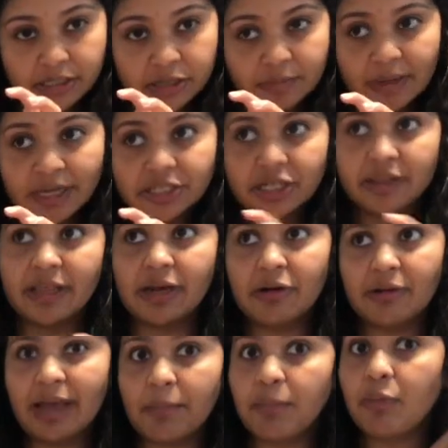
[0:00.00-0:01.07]
too much, and they don't
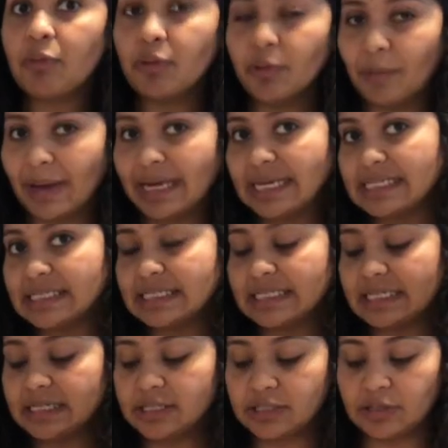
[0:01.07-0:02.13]
like pull away
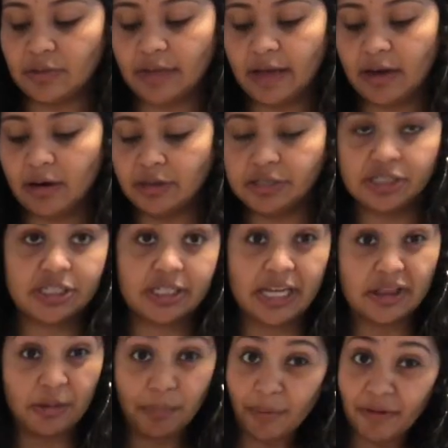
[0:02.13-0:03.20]
easily. So they are just like
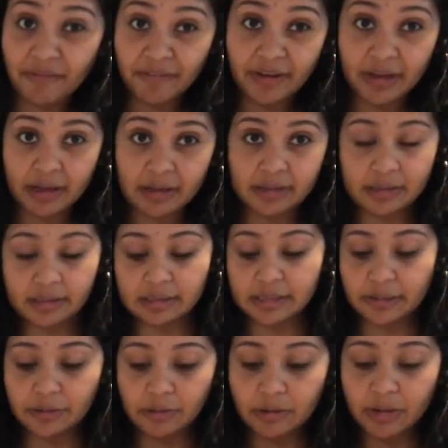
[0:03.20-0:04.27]
the perfect
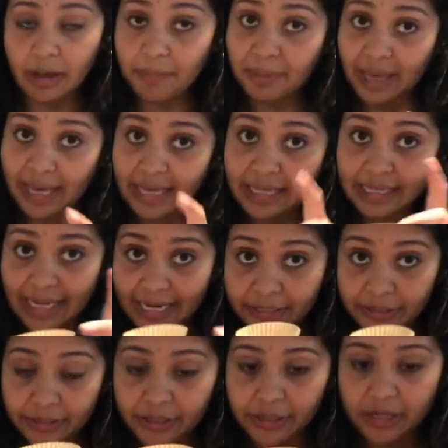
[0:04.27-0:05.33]
little cupcake
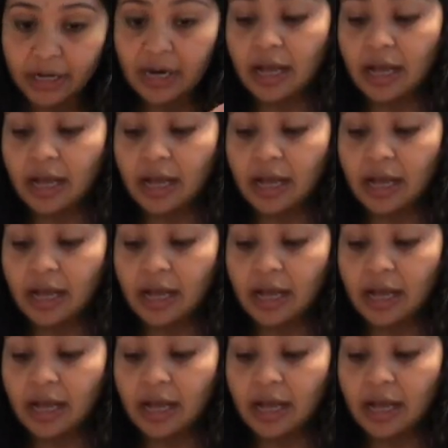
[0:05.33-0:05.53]
liner